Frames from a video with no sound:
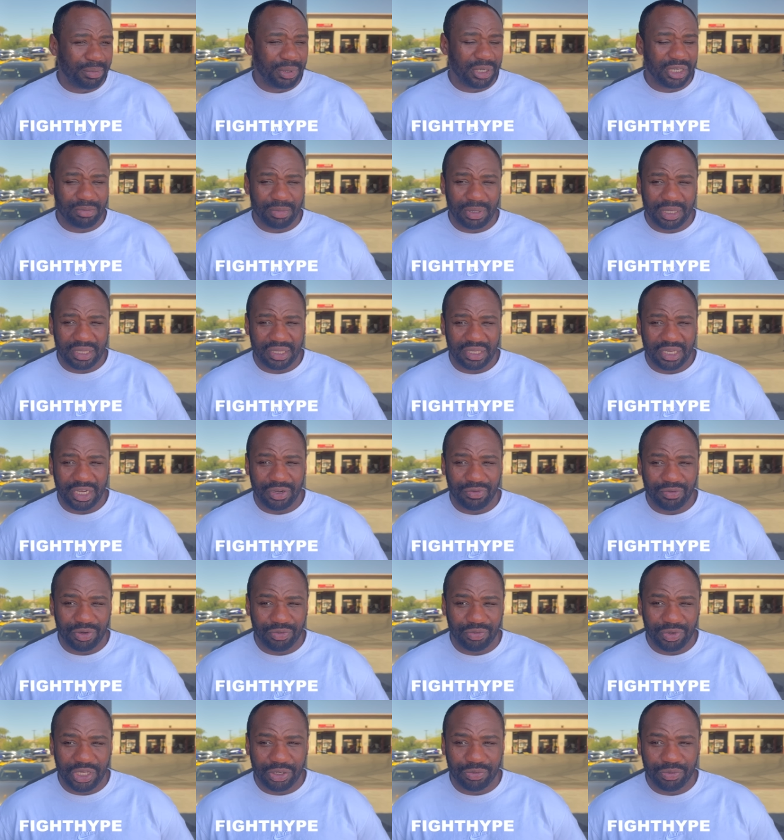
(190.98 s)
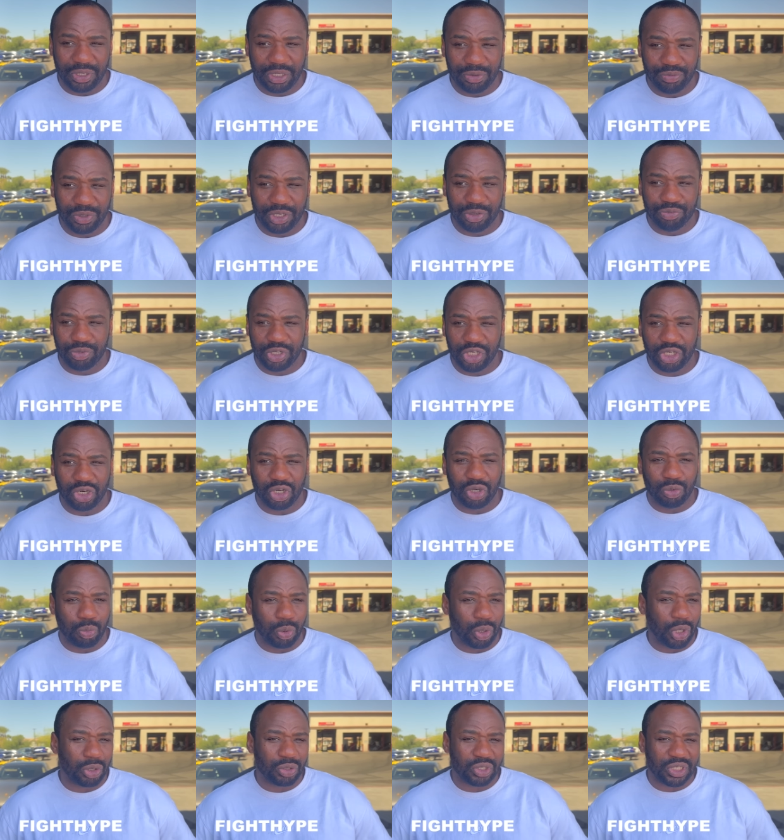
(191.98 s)
But here's my, my thing: when, you, when, when you're a
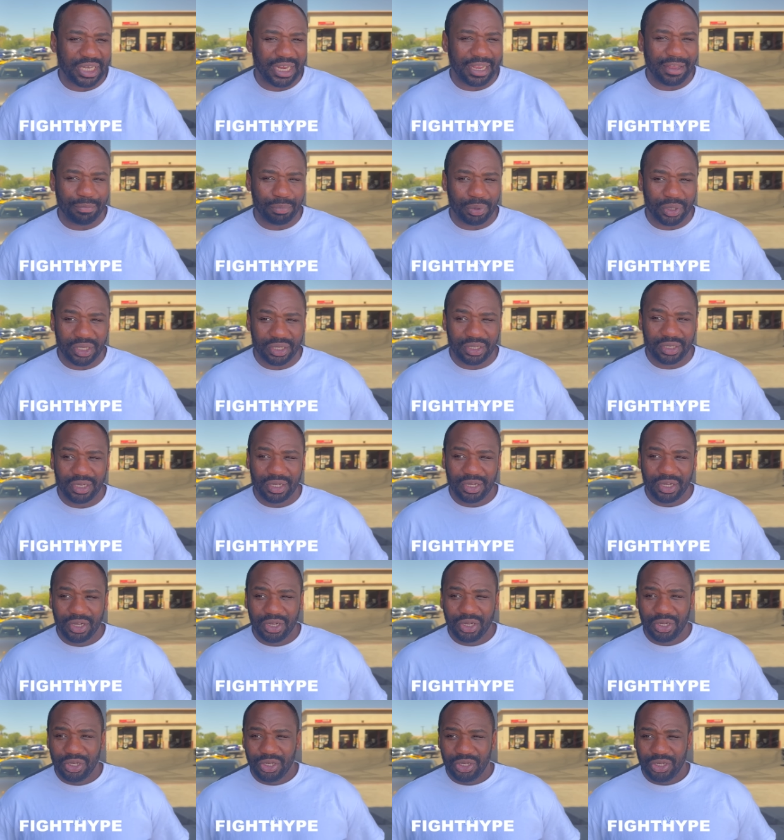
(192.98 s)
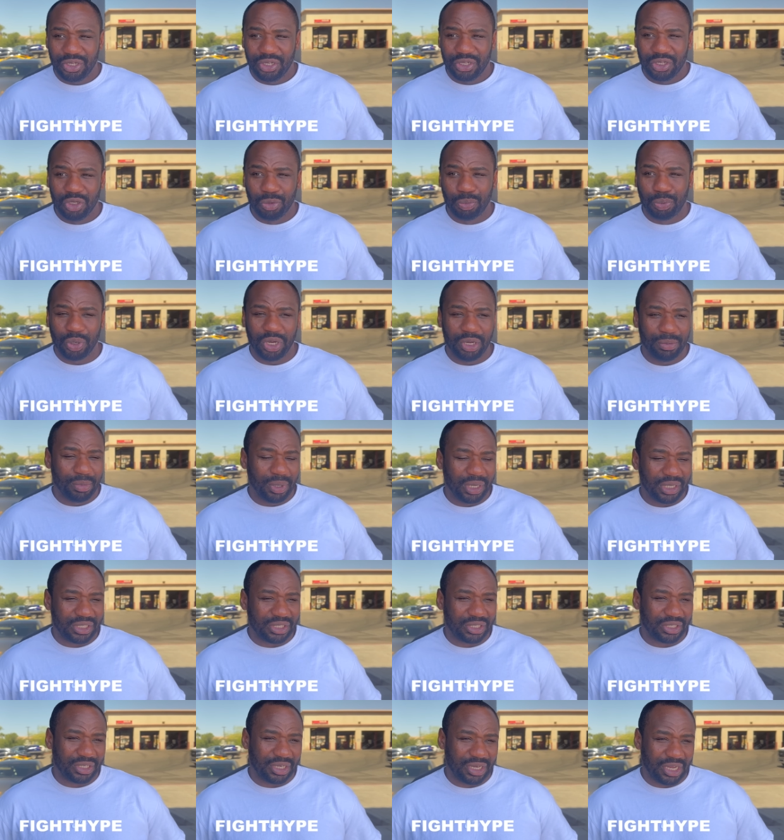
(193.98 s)
world champion, you pretty
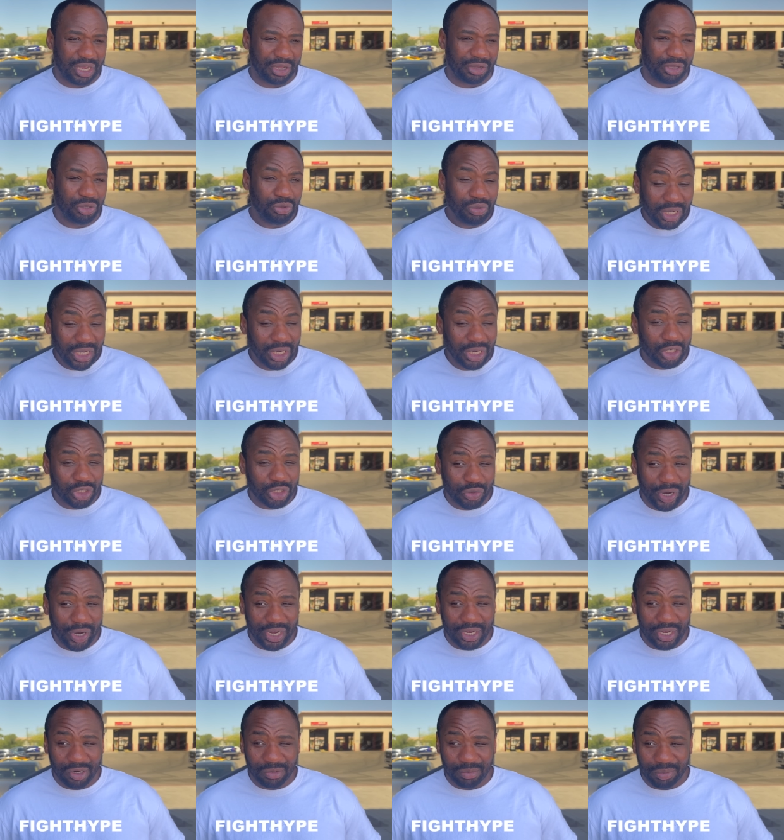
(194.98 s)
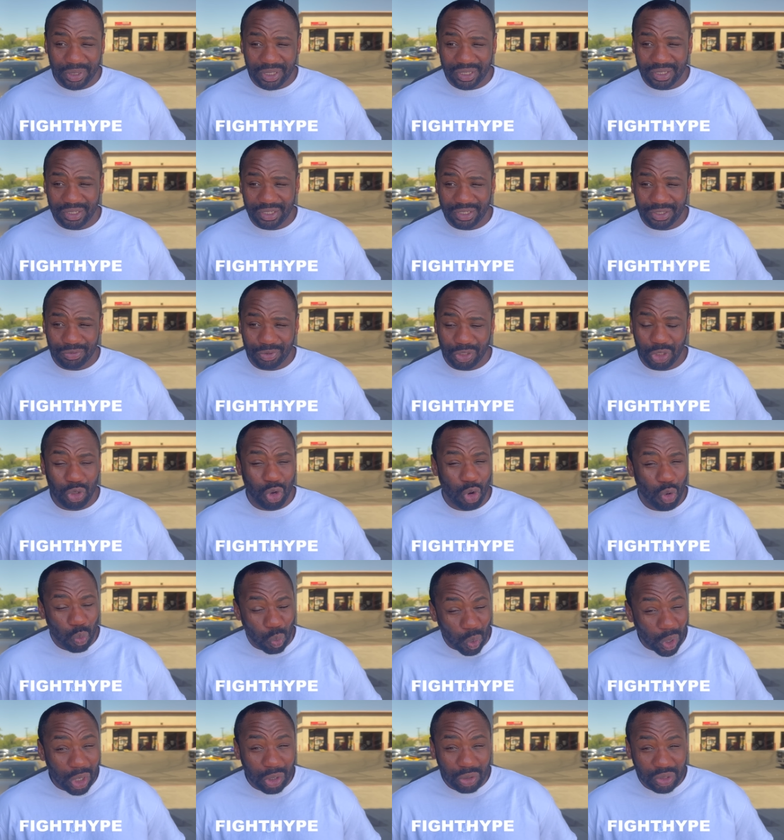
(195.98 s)
much uh, you need a trainer. But when you're a
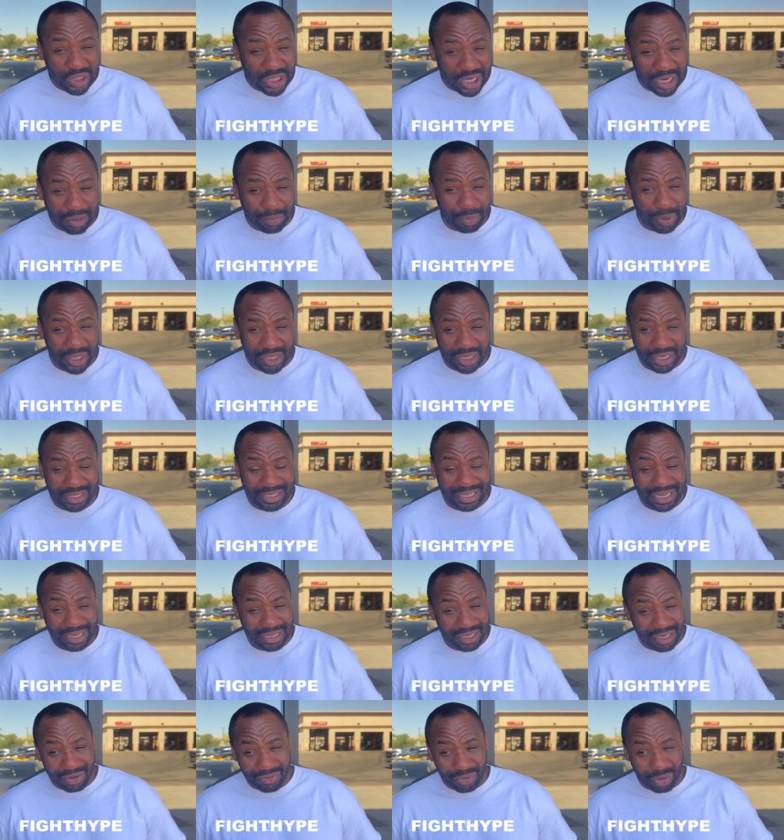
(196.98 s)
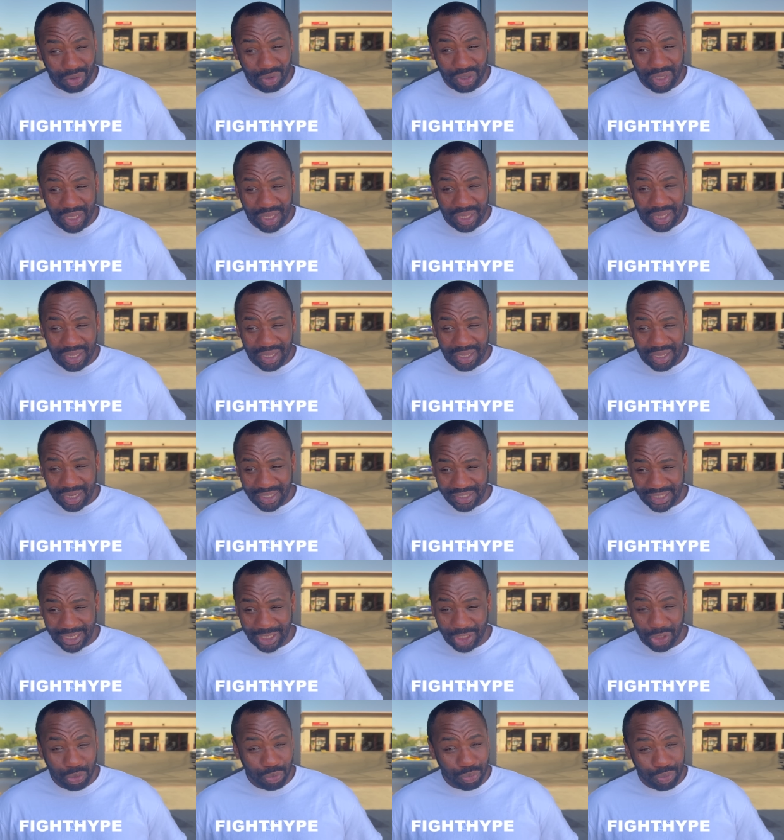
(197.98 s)
world champion at that level, it's
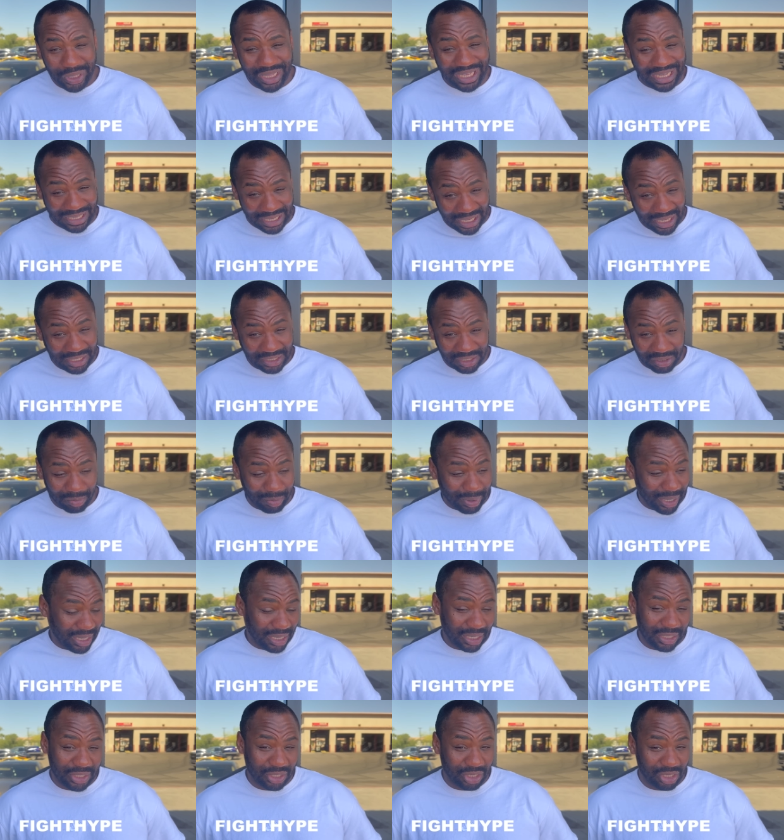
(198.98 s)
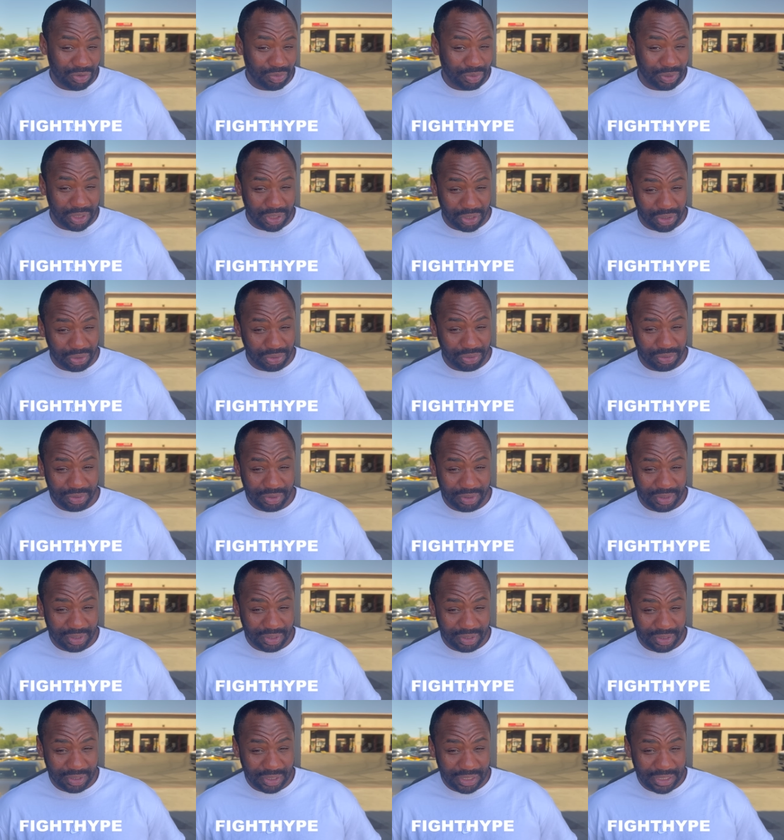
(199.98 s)
like you really need somebody to tell you what to do.
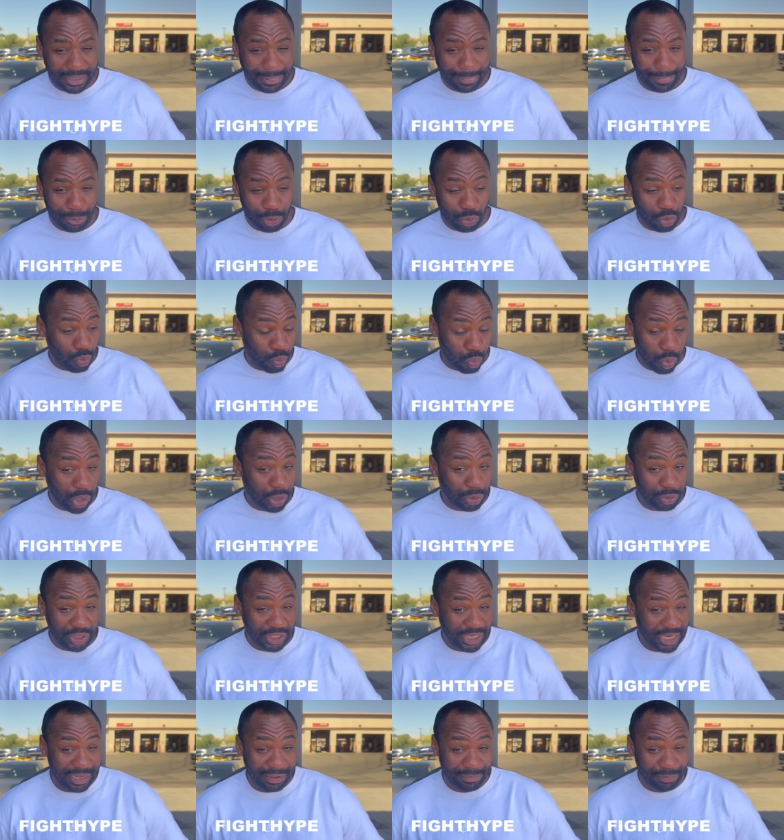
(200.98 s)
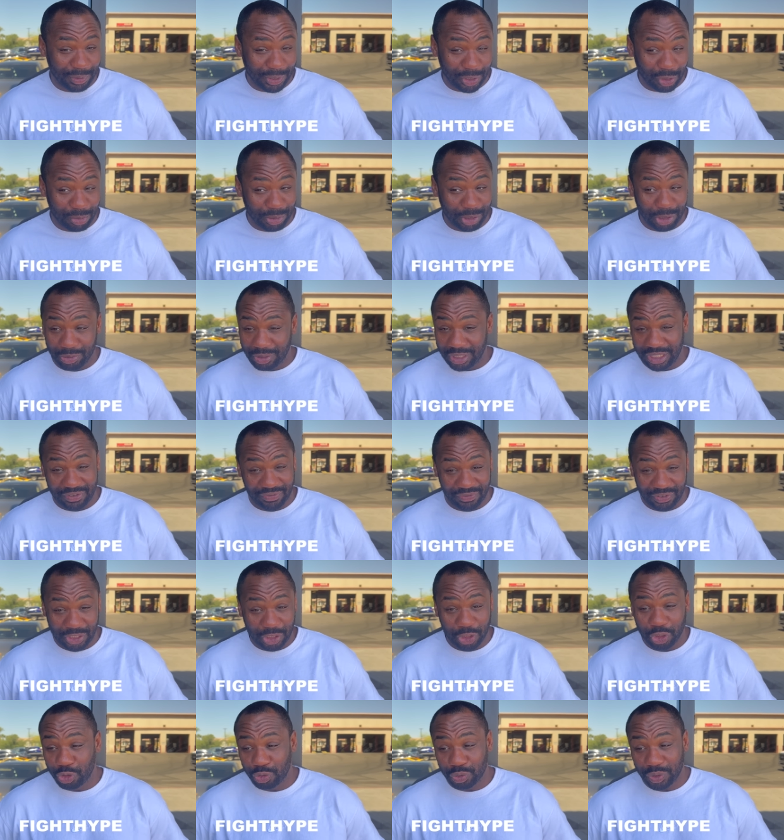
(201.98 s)
Mm. You're a world champion. You've been doing this
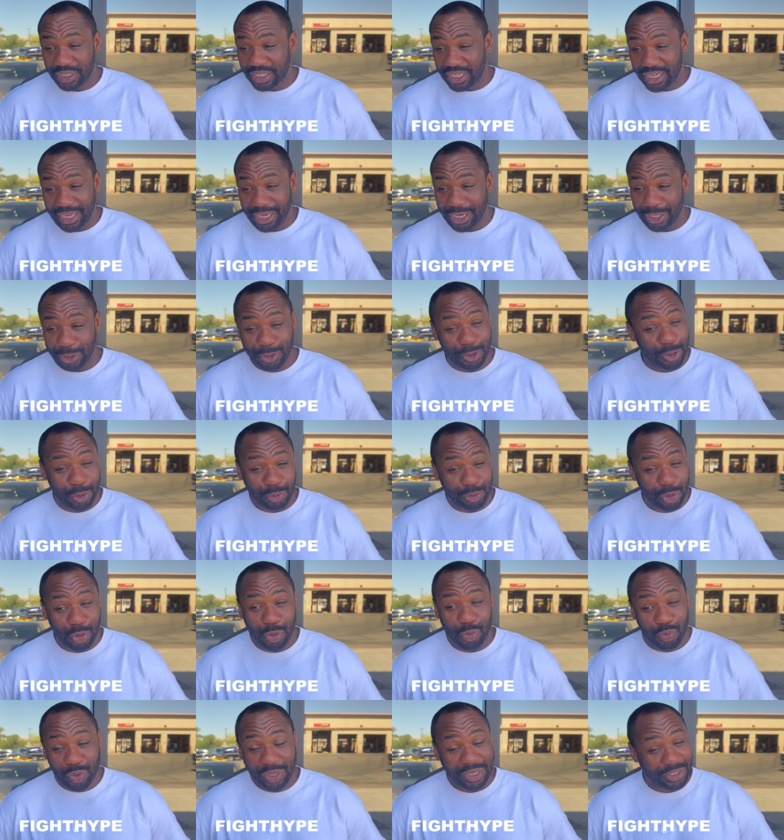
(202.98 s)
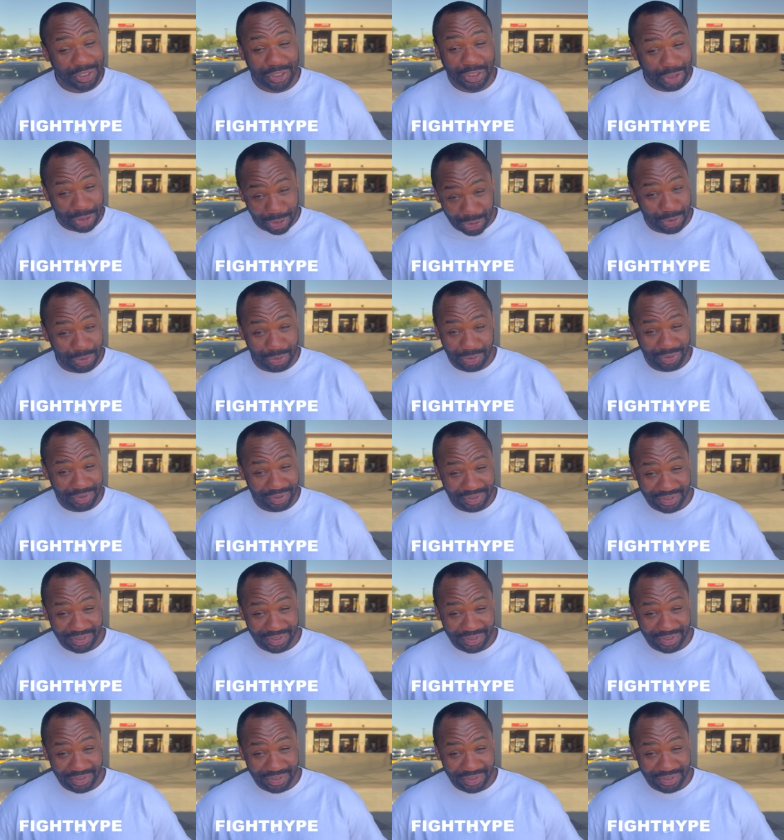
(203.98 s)
since you was a kid. You don't mm. know what to do